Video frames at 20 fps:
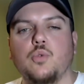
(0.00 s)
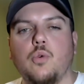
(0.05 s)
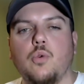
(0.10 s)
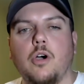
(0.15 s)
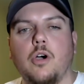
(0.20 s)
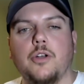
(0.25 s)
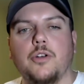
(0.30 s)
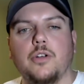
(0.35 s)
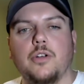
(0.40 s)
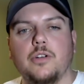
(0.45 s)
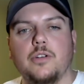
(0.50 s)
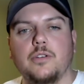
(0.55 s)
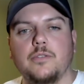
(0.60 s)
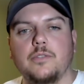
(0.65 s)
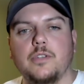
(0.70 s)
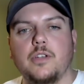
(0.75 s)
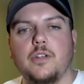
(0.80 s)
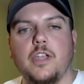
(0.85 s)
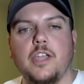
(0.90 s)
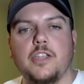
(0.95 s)
water
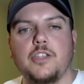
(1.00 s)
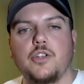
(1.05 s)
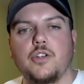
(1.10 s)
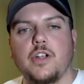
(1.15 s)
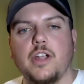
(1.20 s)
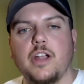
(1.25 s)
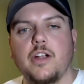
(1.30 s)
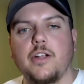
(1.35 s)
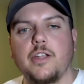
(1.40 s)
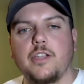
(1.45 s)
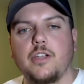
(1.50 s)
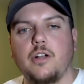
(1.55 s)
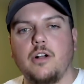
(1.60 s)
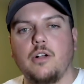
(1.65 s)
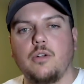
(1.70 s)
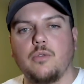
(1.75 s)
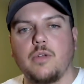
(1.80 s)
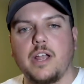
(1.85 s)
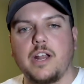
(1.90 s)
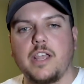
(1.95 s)
in your area
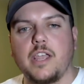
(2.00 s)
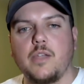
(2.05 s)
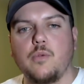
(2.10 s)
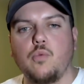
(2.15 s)
already,